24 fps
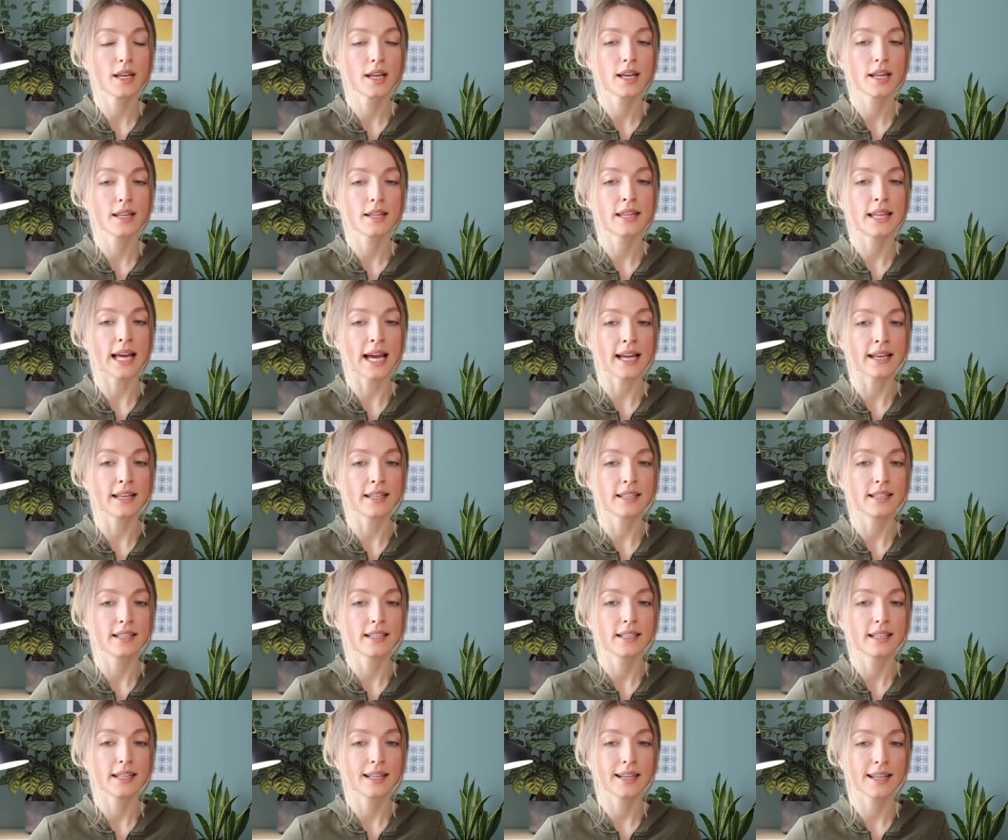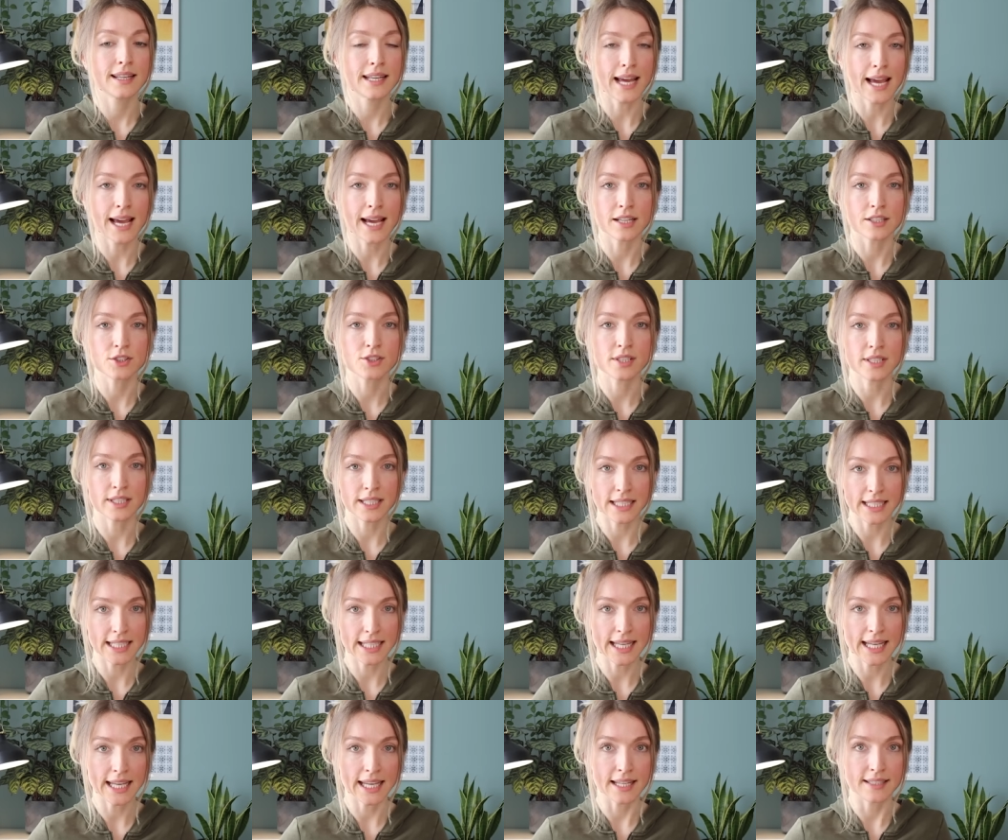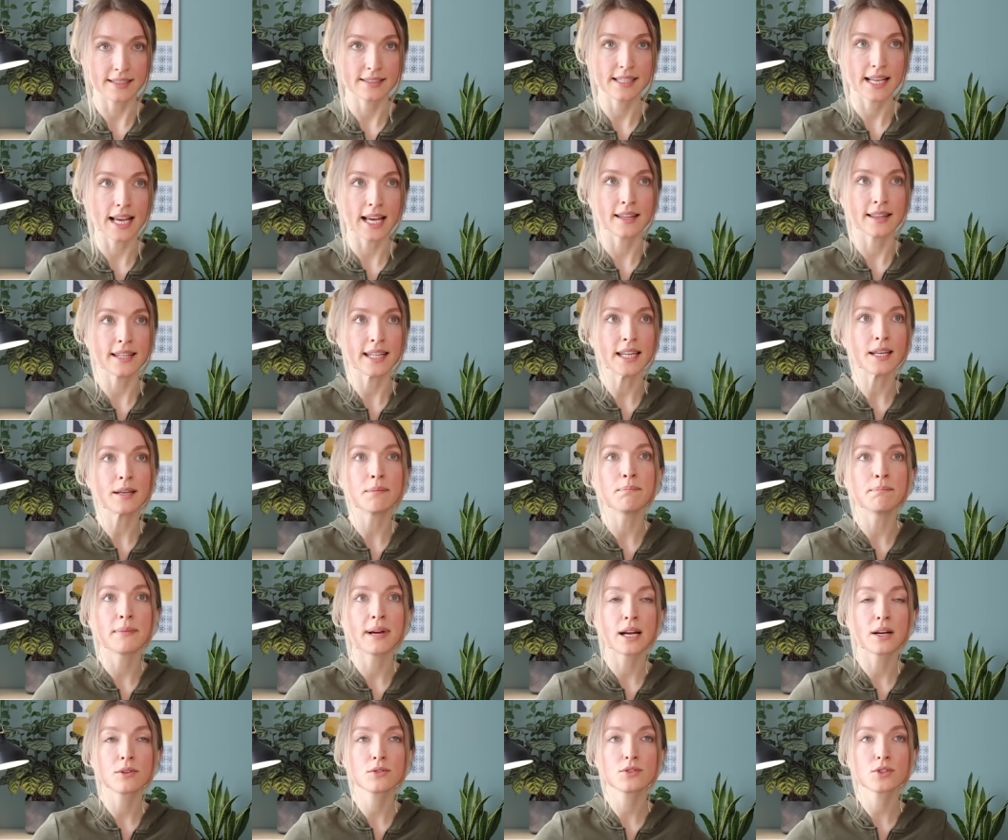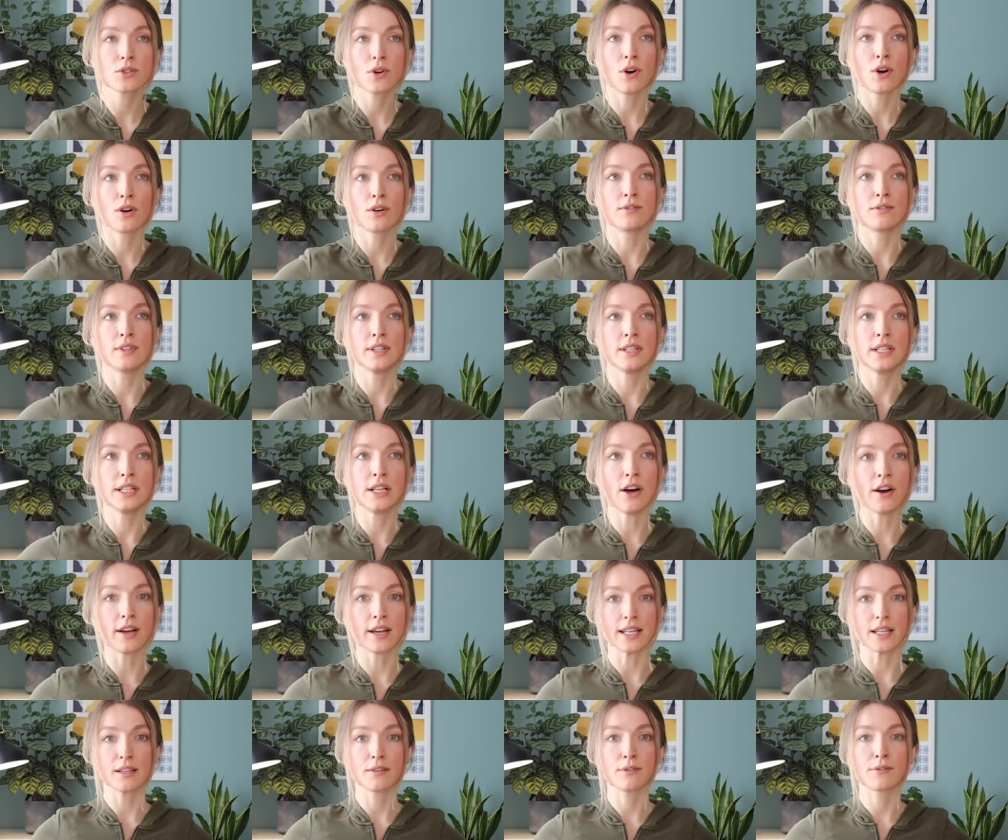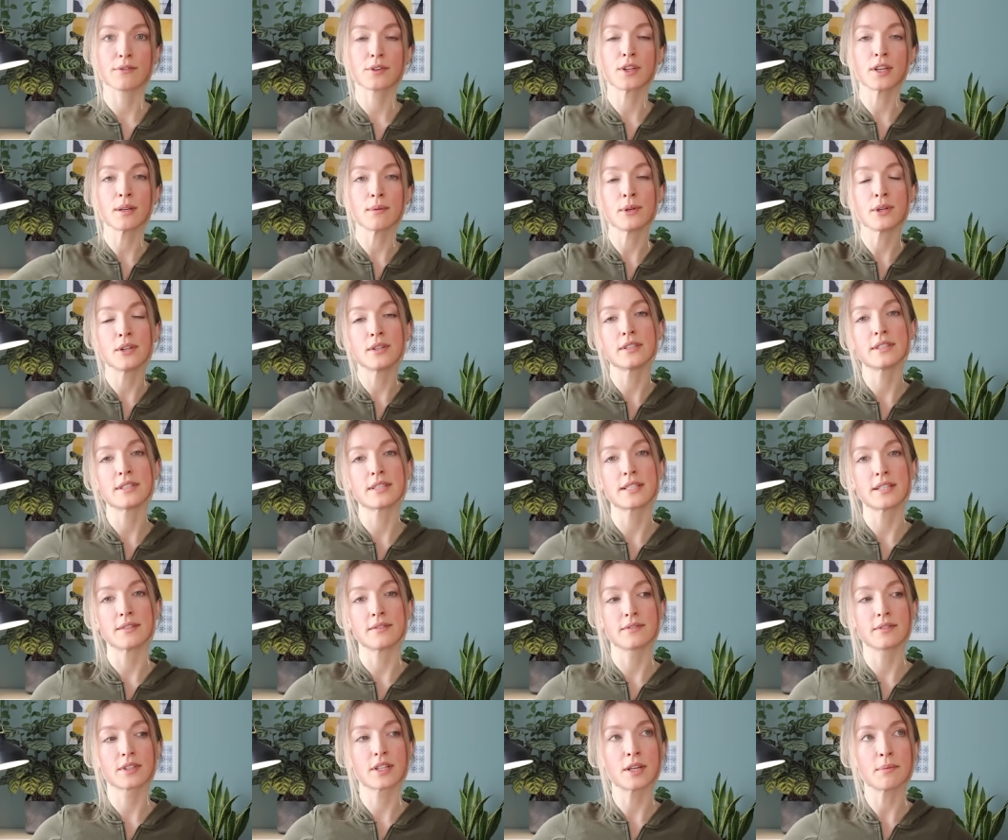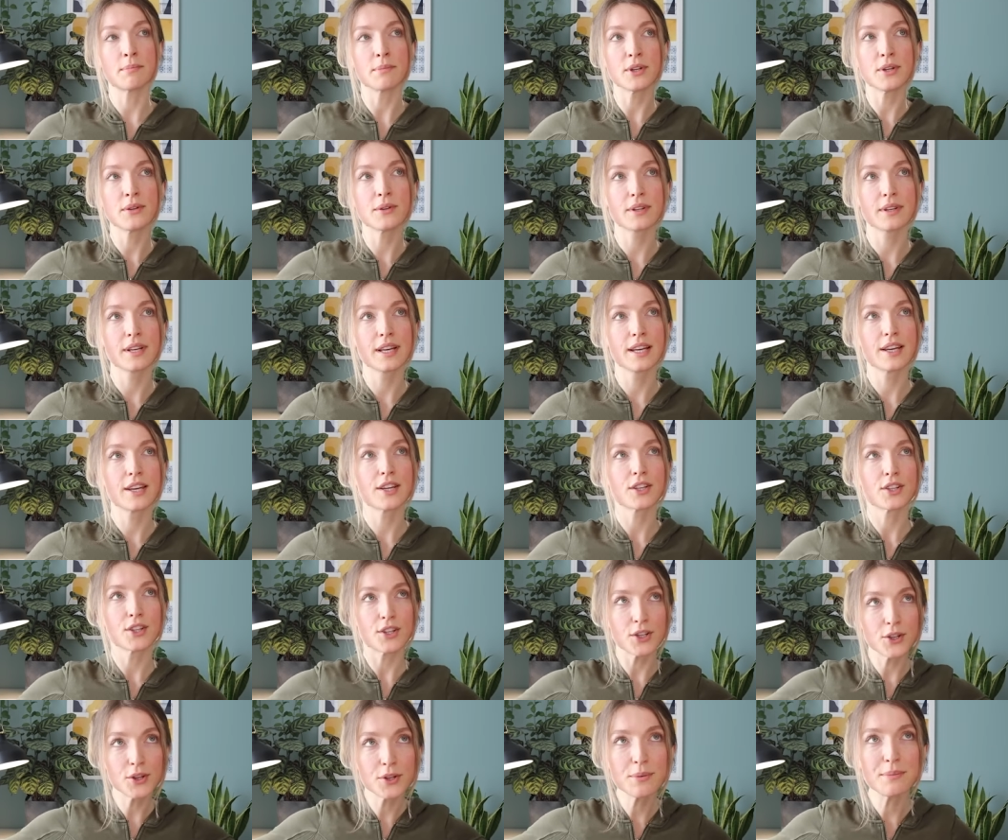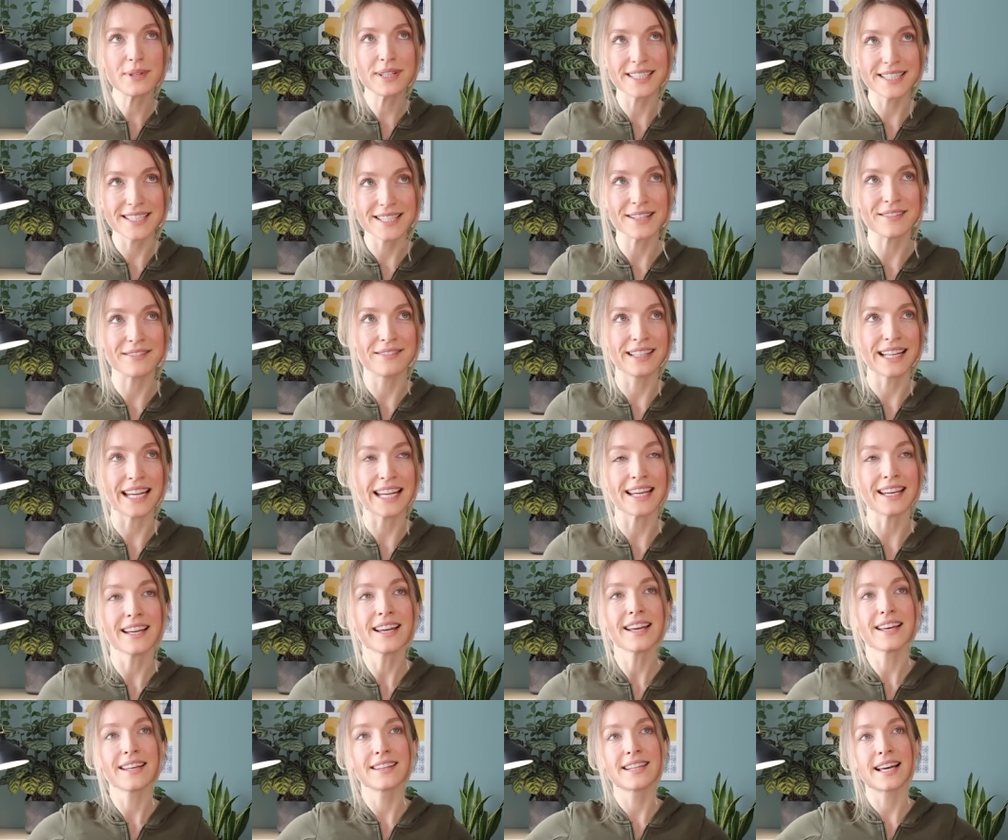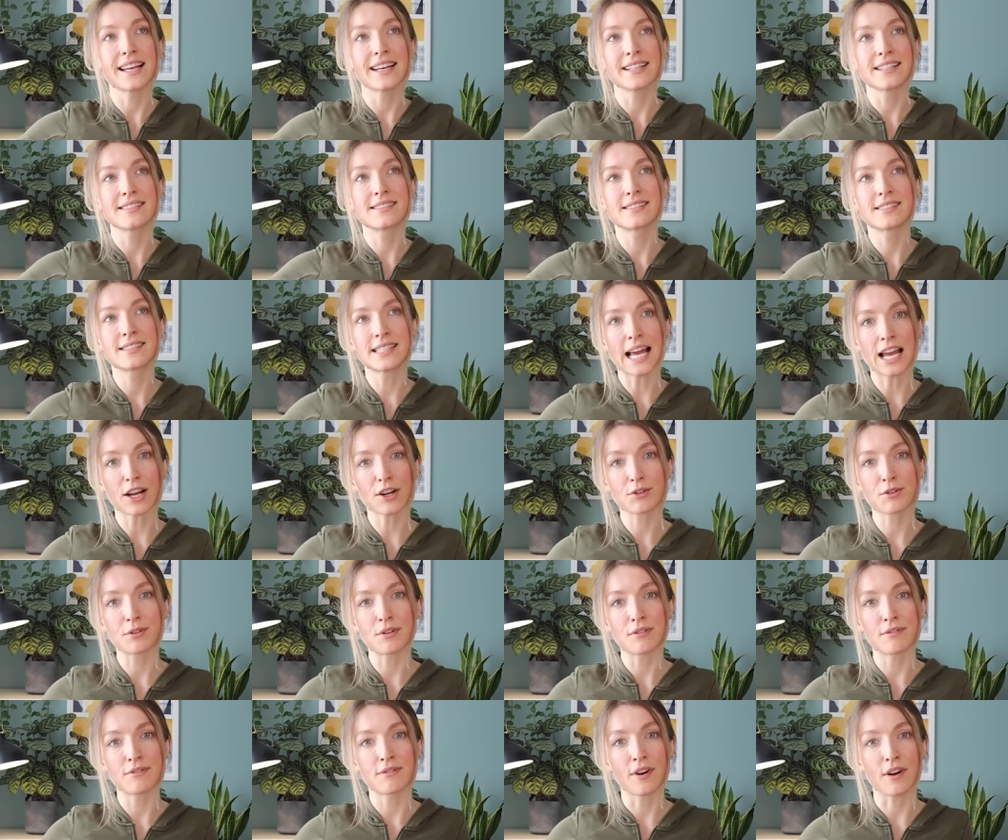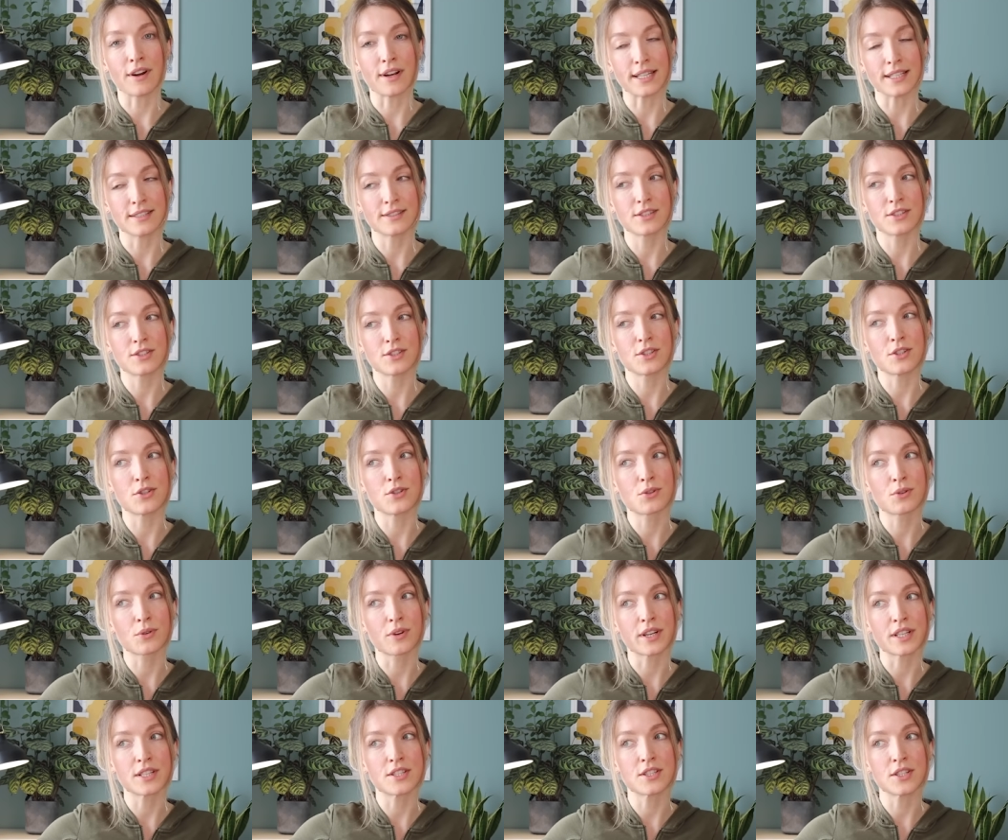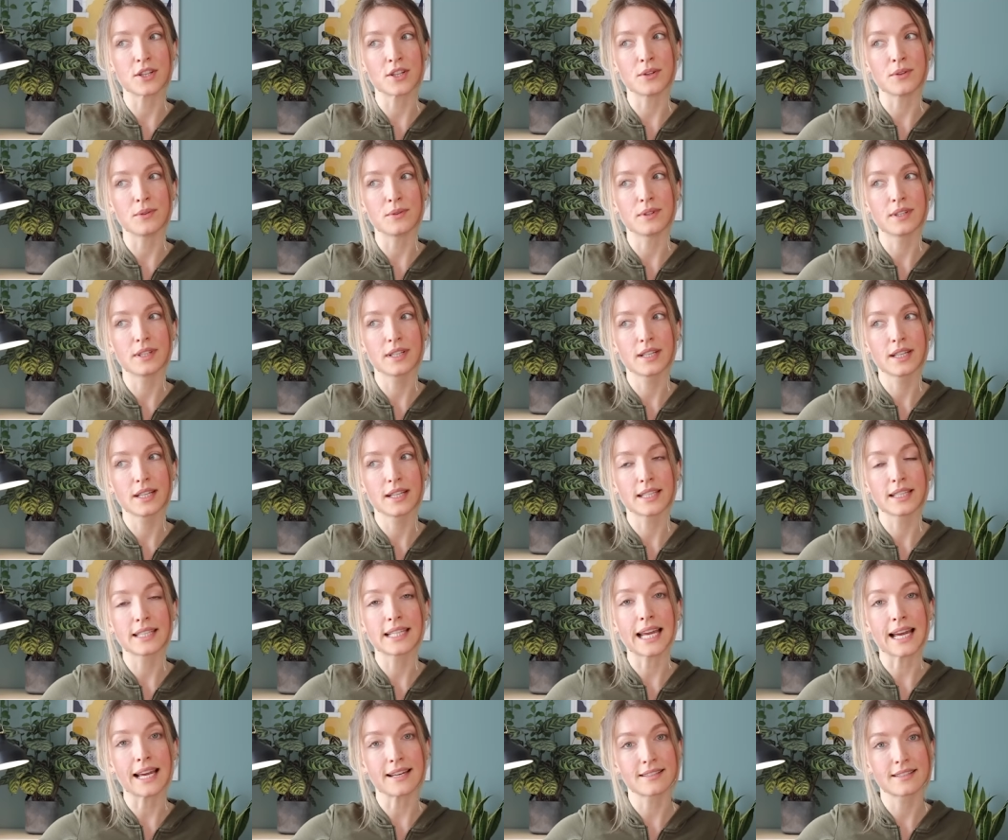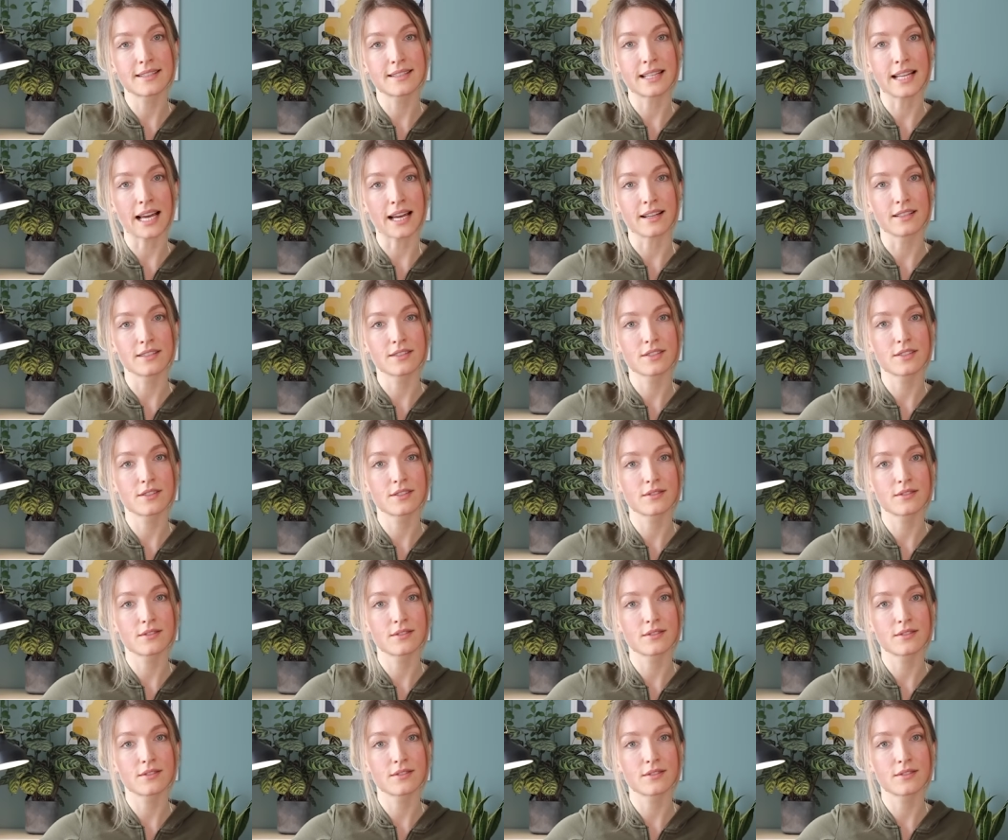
than it actually is. And the amount of life cumulative, commu- cumulatively that is sacrificed to try to get that